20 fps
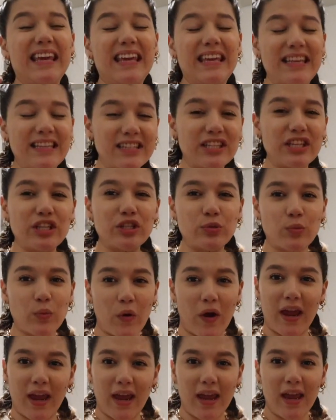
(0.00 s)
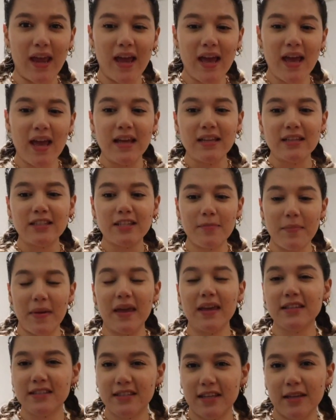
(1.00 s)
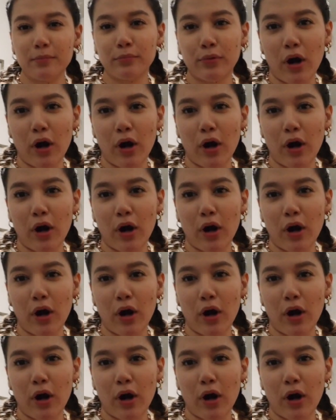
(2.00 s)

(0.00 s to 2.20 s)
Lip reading: easiest way to make steamed